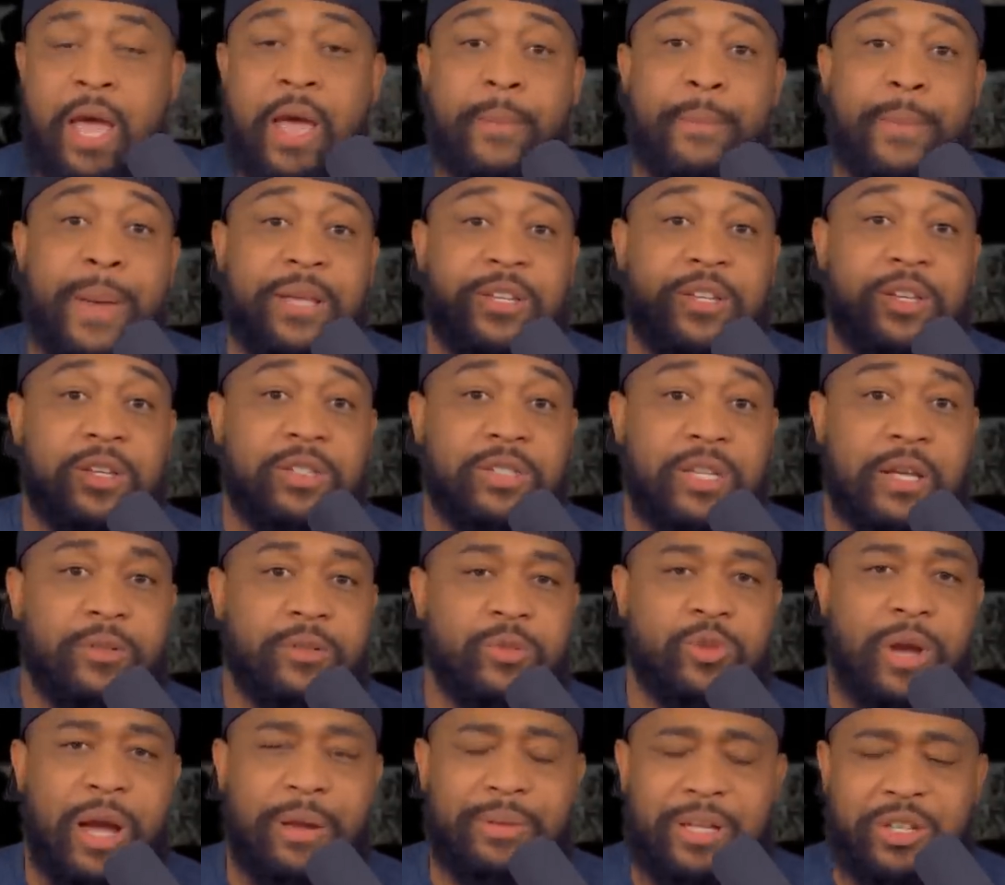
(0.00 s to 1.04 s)
Make sure you still
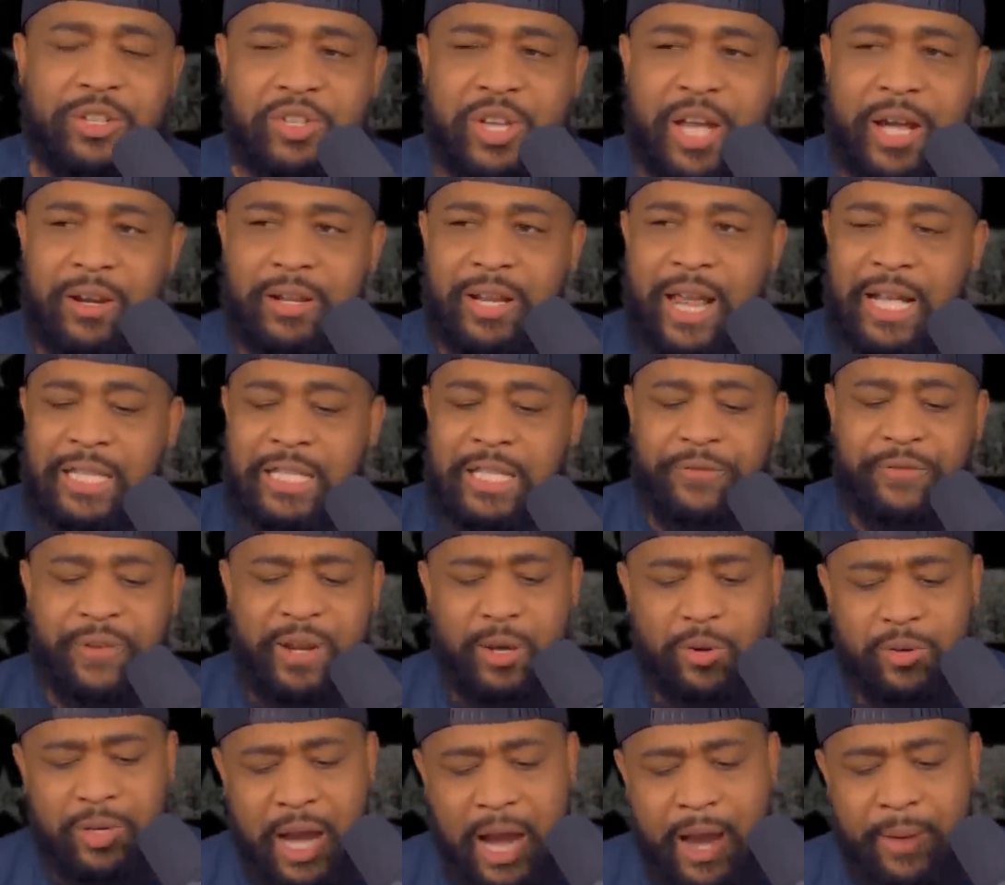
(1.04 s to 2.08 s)
subscribe to this channel. Like this
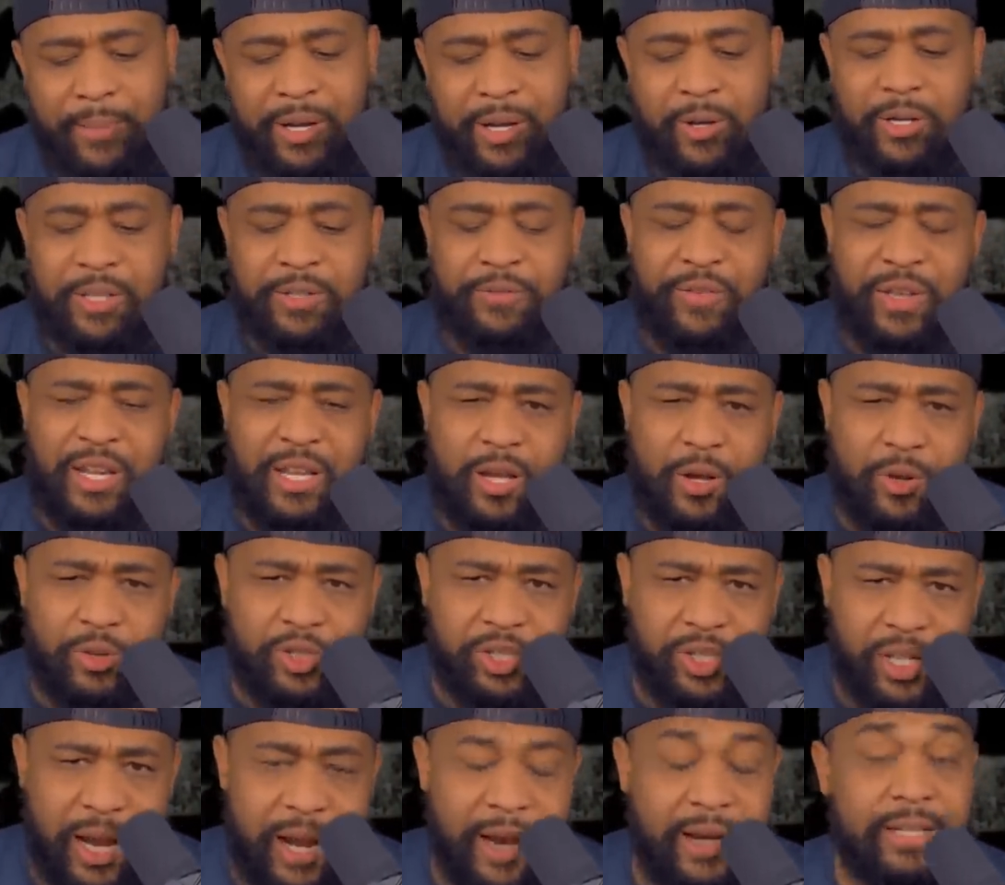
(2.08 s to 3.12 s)
video. Comment on this video.
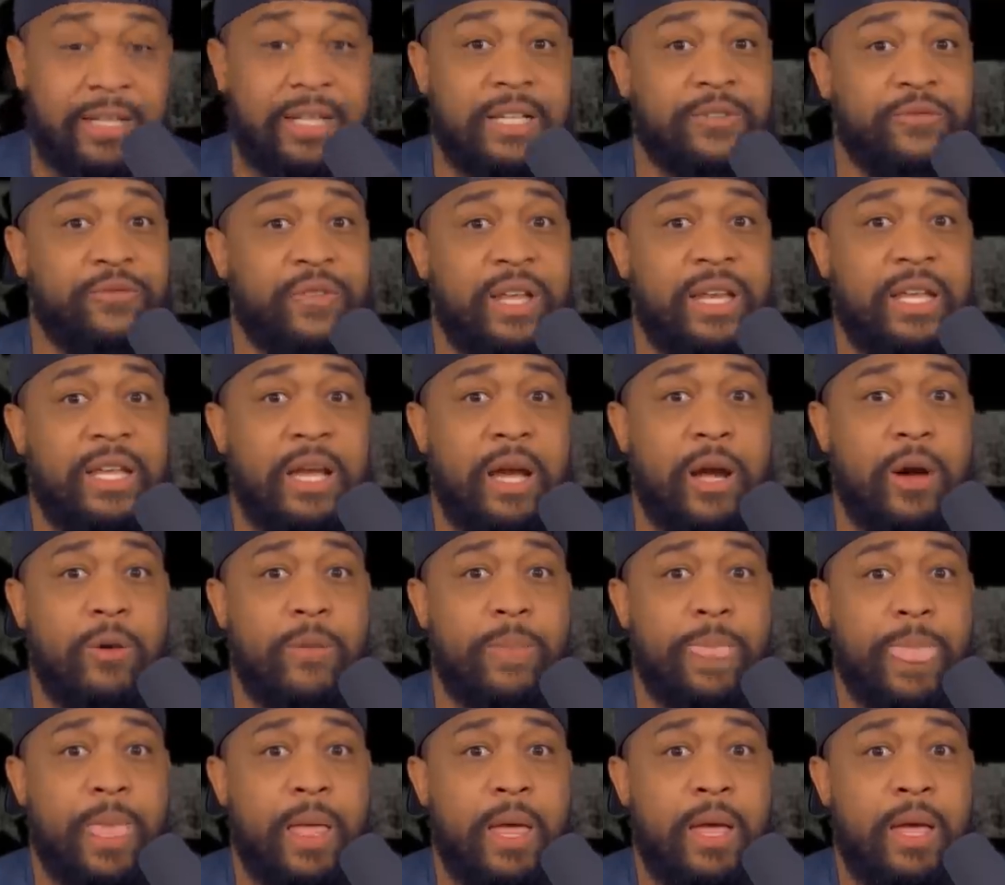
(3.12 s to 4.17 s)
Share this video.
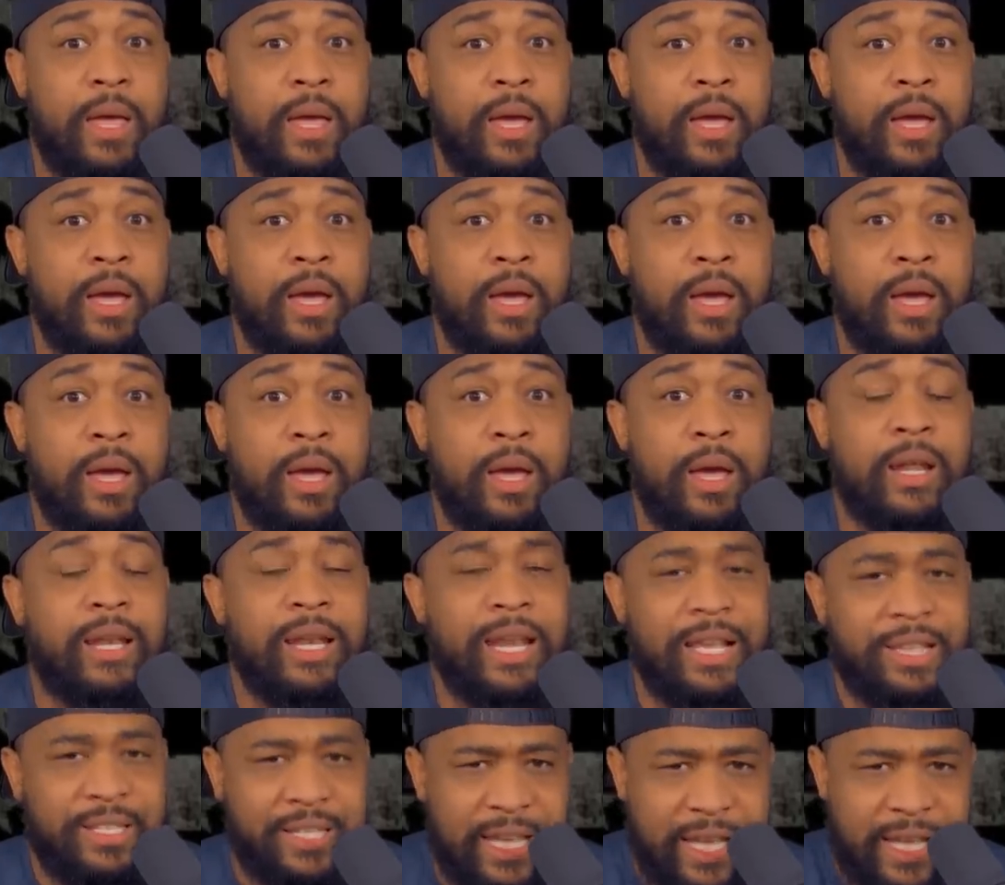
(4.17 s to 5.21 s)

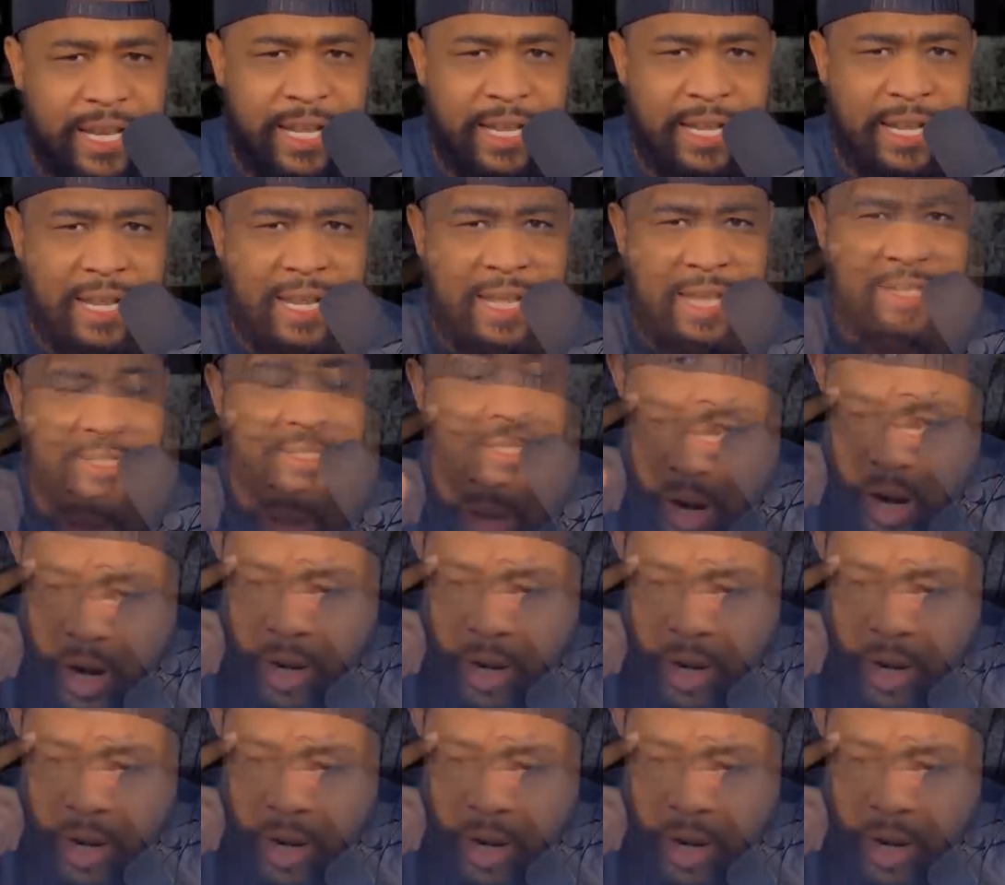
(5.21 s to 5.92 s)
Let's get into this.